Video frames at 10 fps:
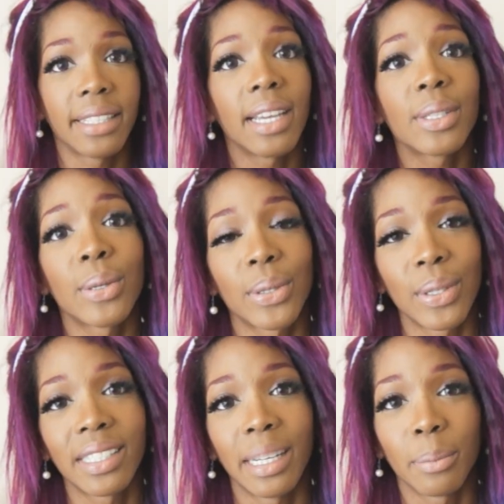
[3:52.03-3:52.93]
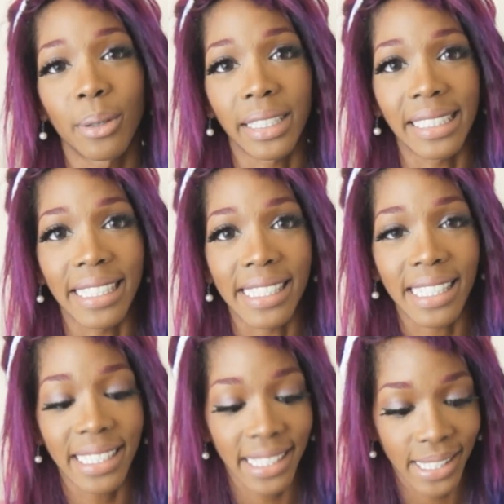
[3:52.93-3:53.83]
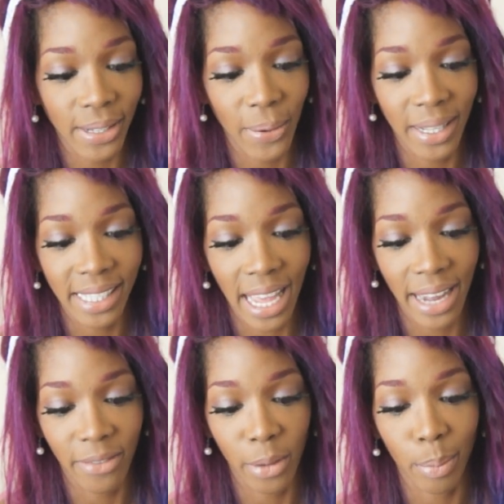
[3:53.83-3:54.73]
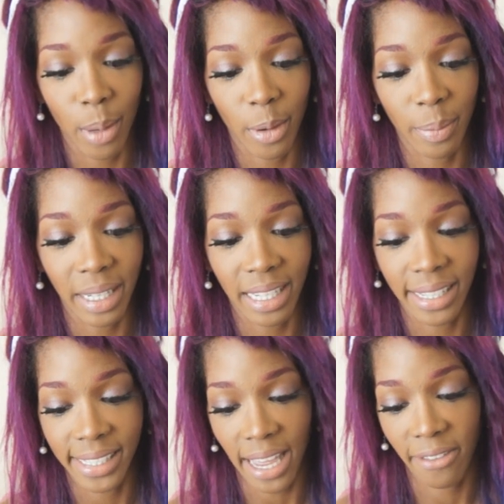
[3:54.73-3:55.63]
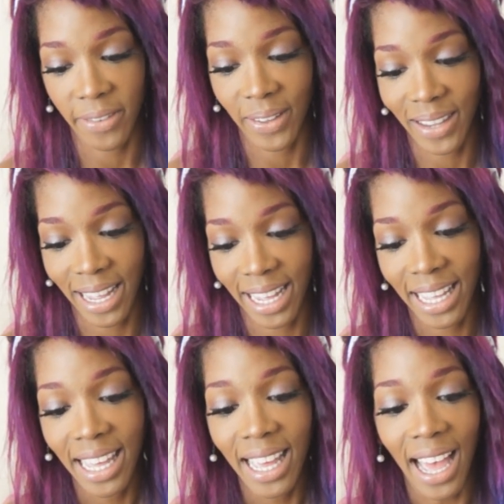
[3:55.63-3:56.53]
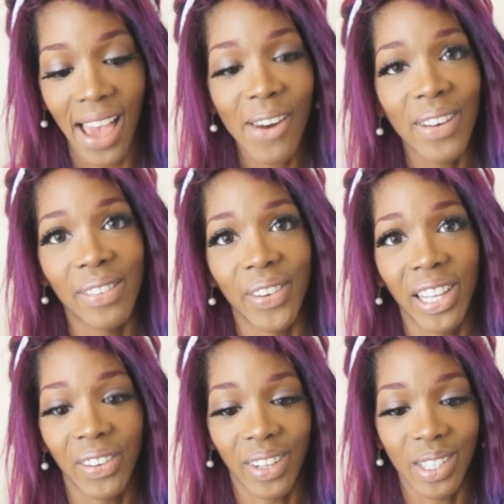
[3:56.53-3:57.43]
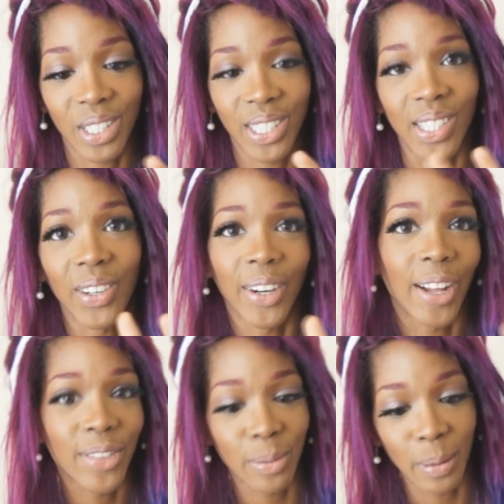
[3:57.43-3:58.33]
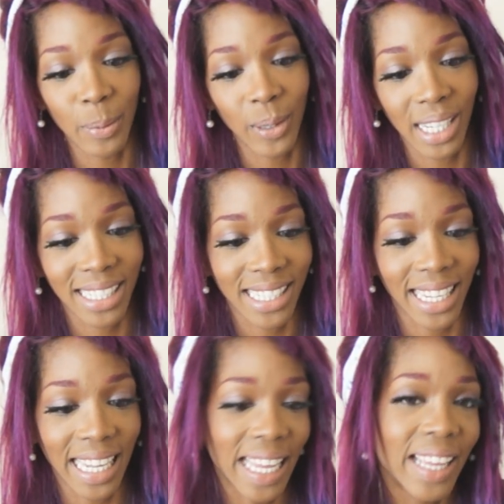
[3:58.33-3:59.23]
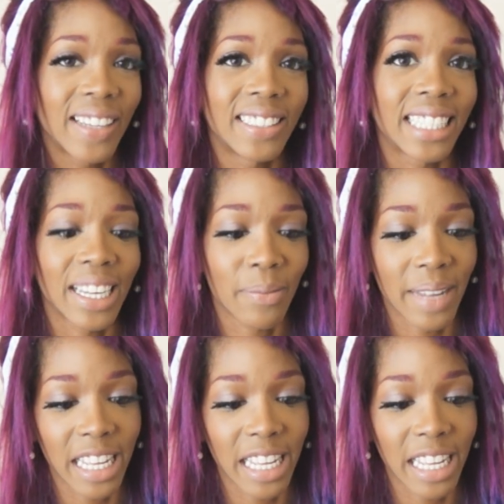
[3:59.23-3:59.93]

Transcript: It does also stain pretty easily, so it's kind of a bummer, because I feel like I don't even really want to show it off to people, because it's like, ew, you got your